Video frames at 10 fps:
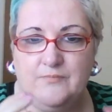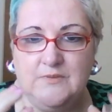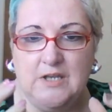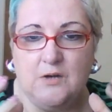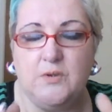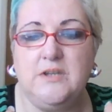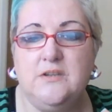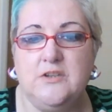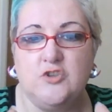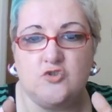knowing
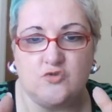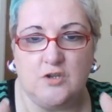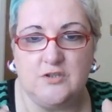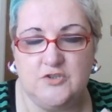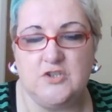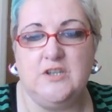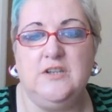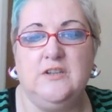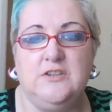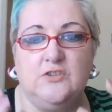
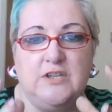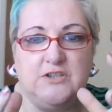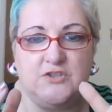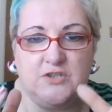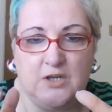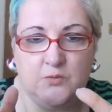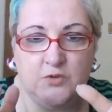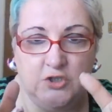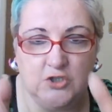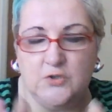astrology, and you'll get to know
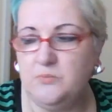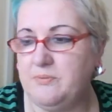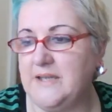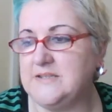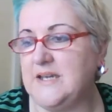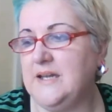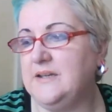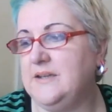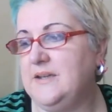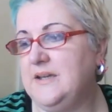you better
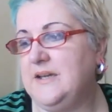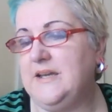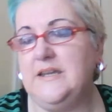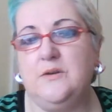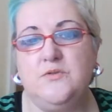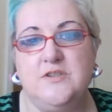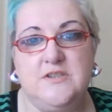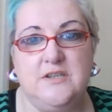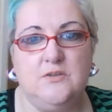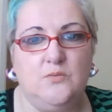and how to
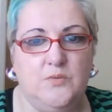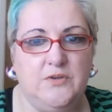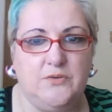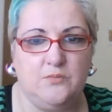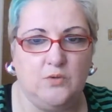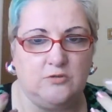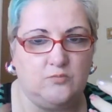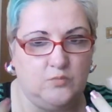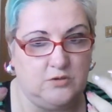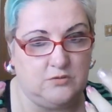deal with
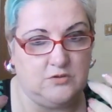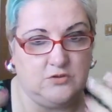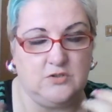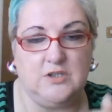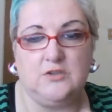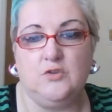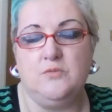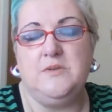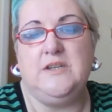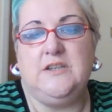what's
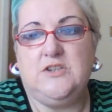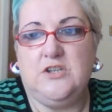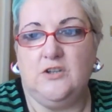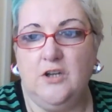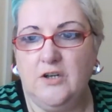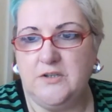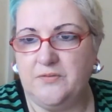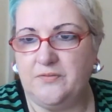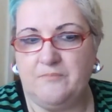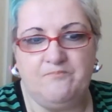coming into your
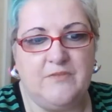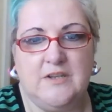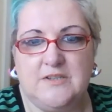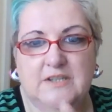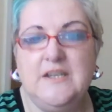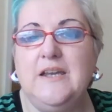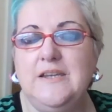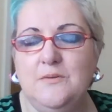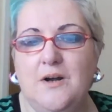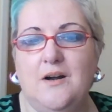life. So there
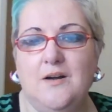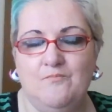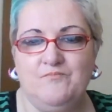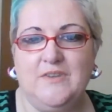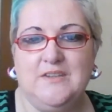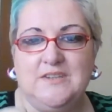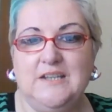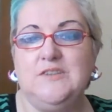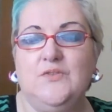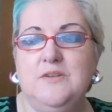you are.
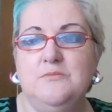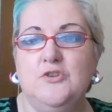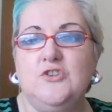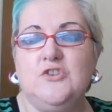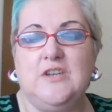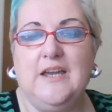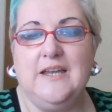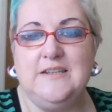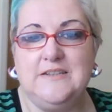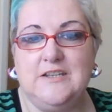Thanks very much,
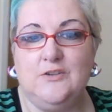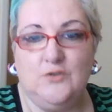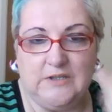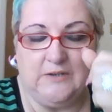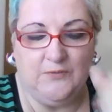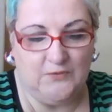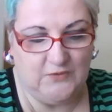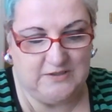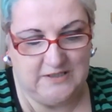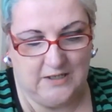and look out for
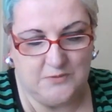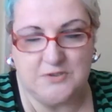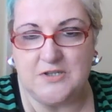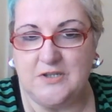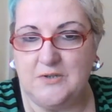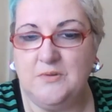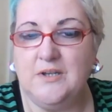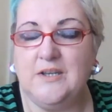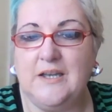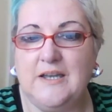video 2,
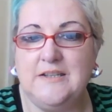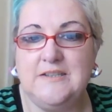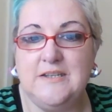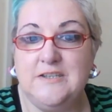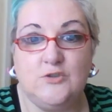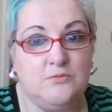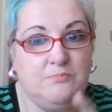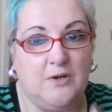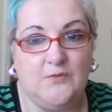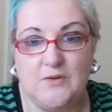and it's
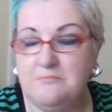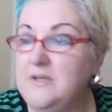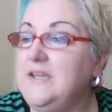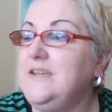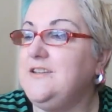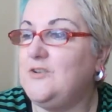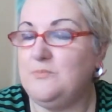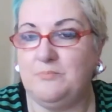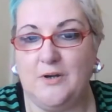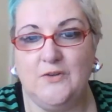goodbye from me and
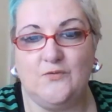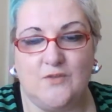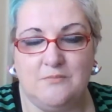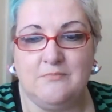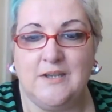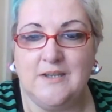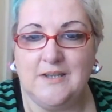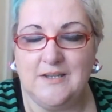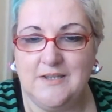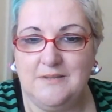goodbye from
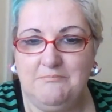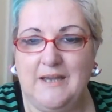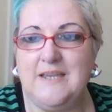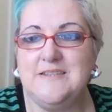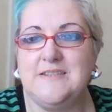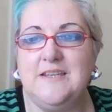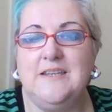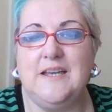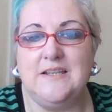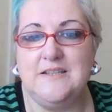
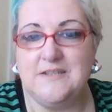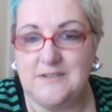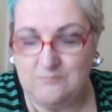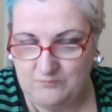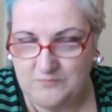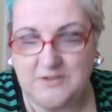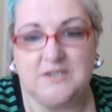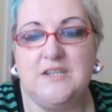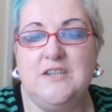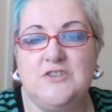Maisie, and
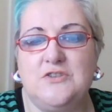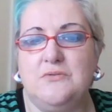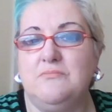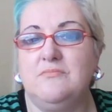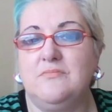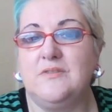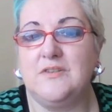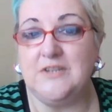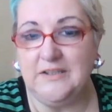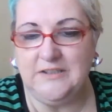see you soon.
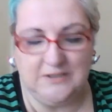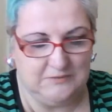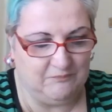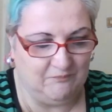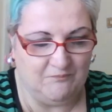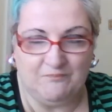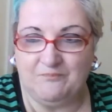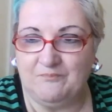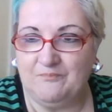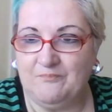Thank you.
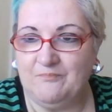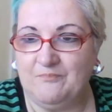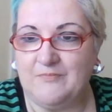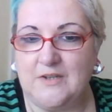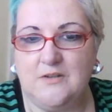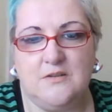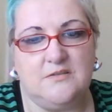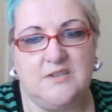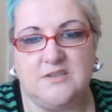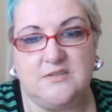Oh,
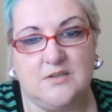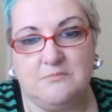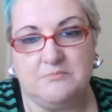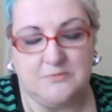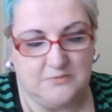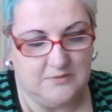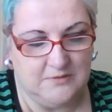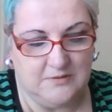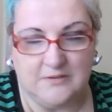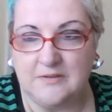this stop button.
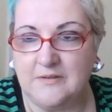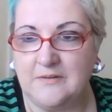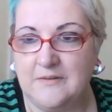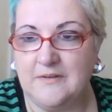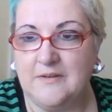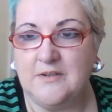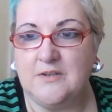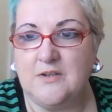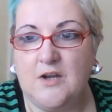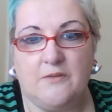
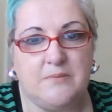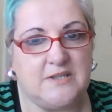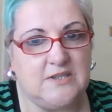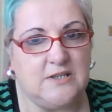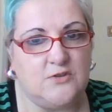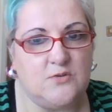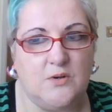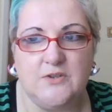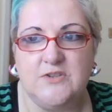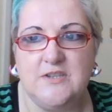Press that
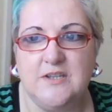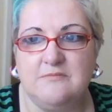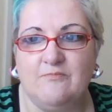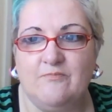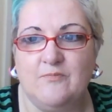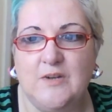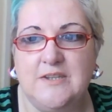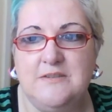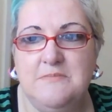twice now. Wait a